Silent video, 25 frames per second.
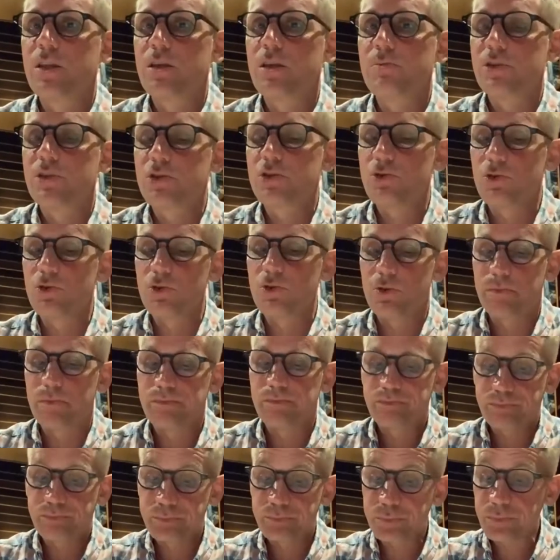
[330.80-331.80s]
them at all.
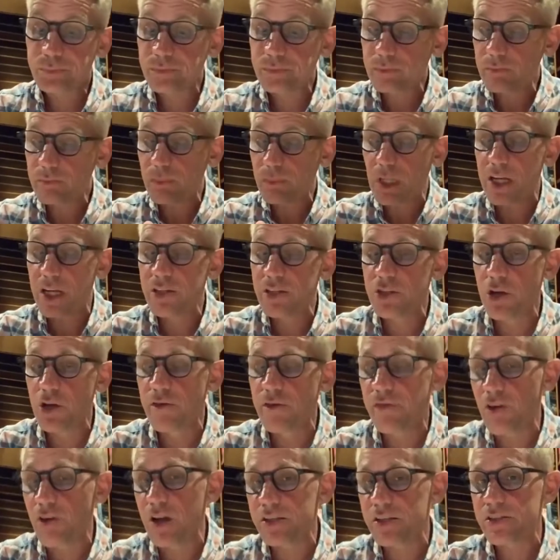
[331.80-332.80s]
And so
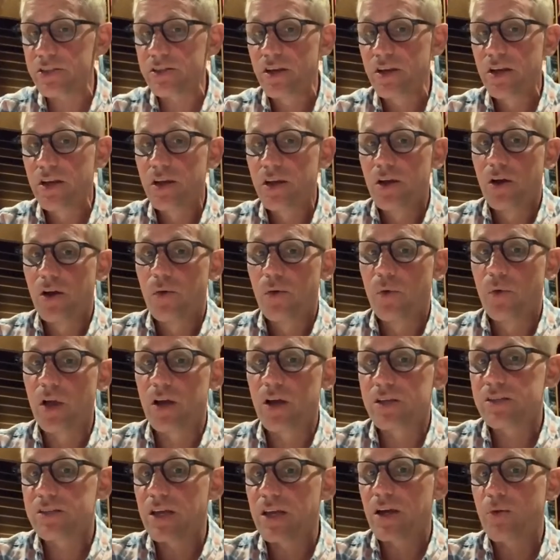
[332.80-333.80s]
for us, we
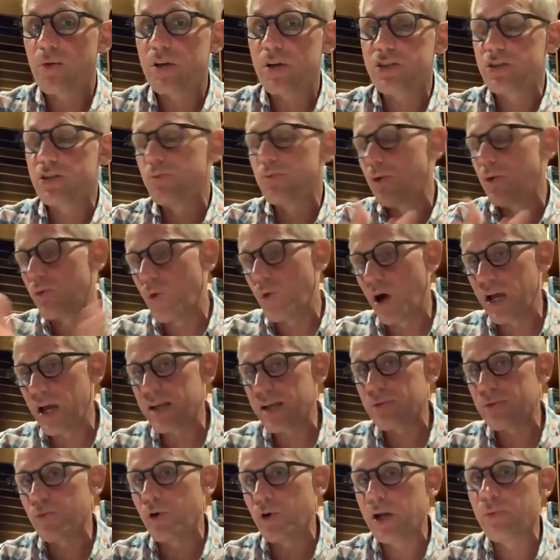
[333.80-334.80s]
asked that question, well,
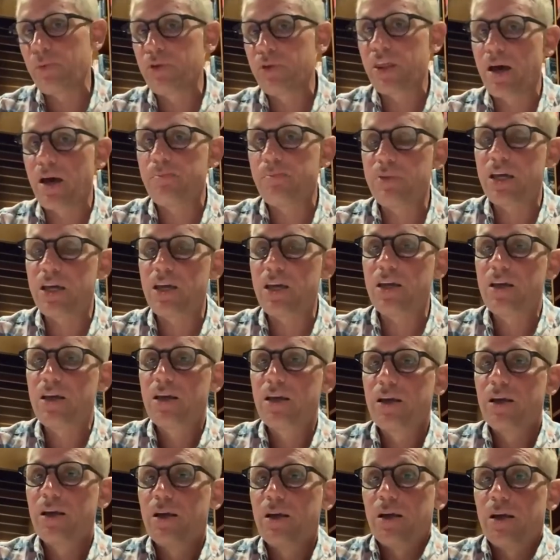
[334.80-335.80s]
why would that be?
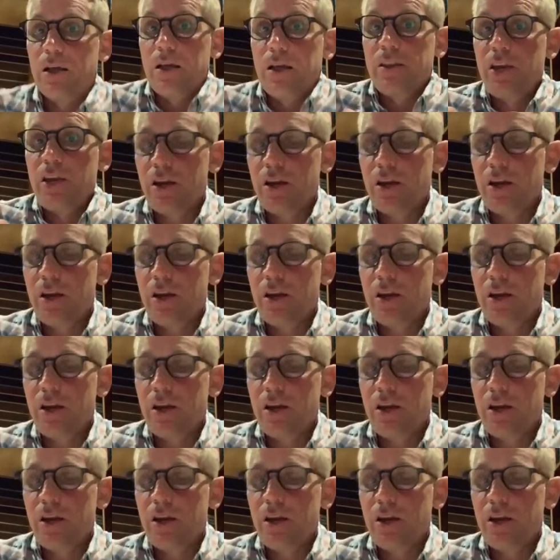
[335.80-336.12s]
The